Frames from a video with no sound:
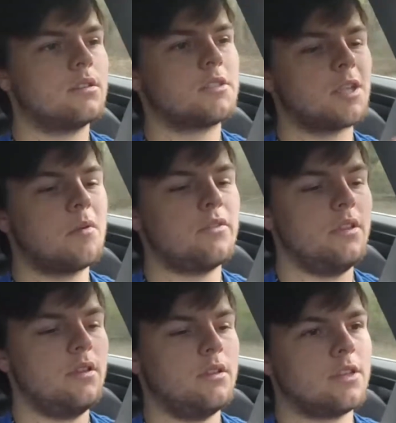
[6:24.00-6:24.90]
some of
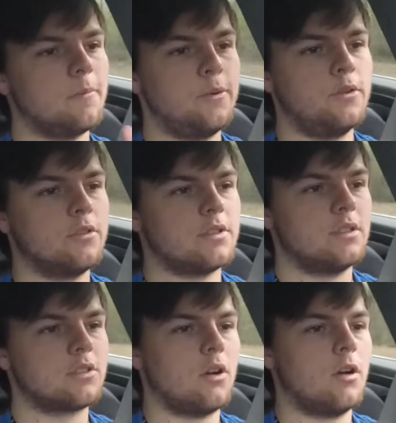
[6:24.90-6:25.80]
the computers in
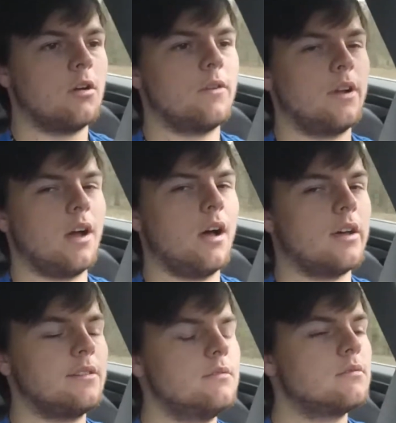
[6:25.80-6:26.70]
this car are very
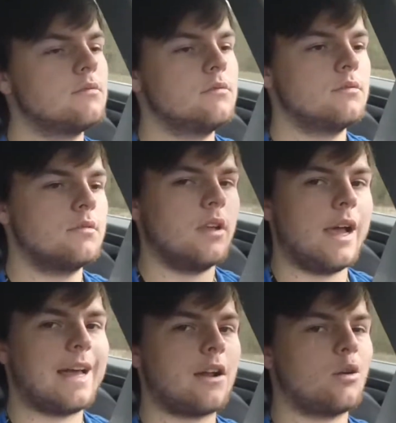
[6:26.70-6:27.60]
odd.
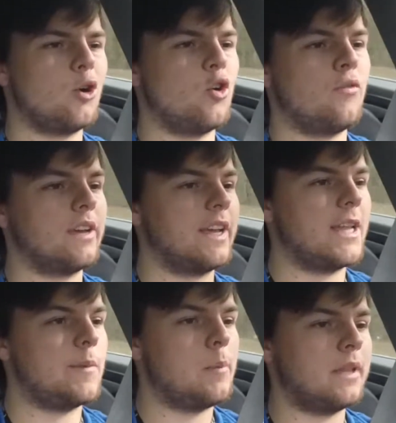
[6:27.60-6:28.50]
I don't know if,
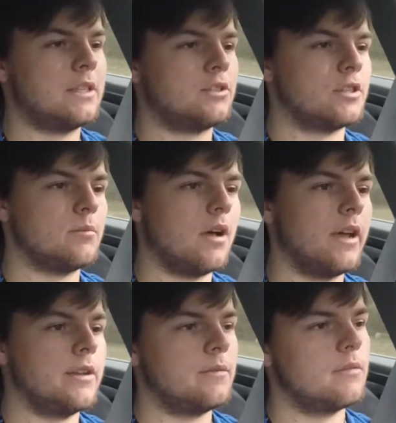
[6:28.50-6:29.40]
again, maybe that's just
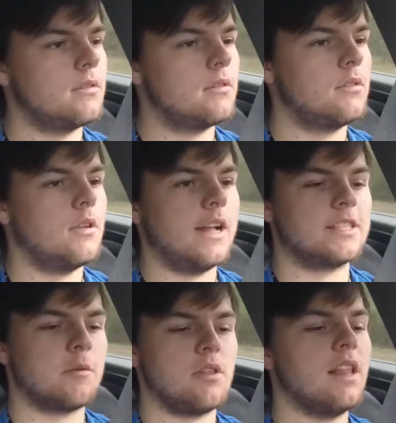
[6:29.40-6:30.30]
mine and
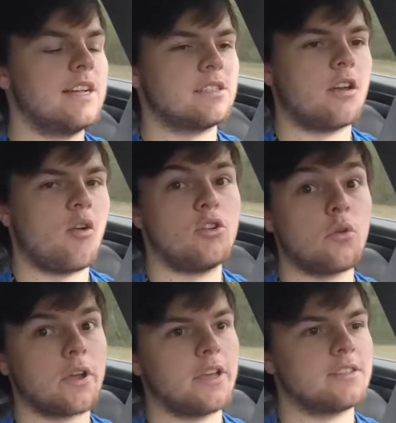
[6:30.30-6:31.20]
some of the lights not always
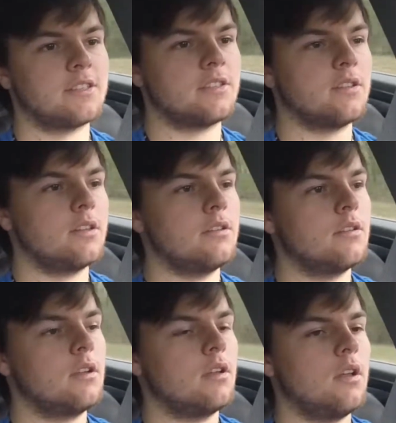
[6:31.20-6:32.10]
working consistently,
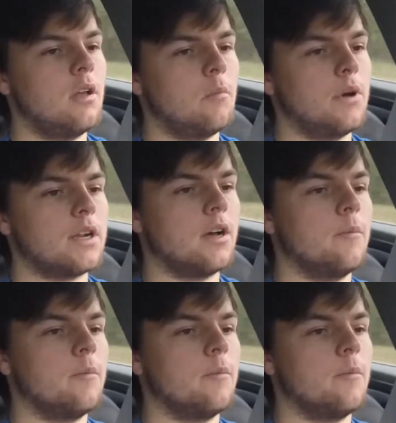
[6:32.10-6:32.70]
but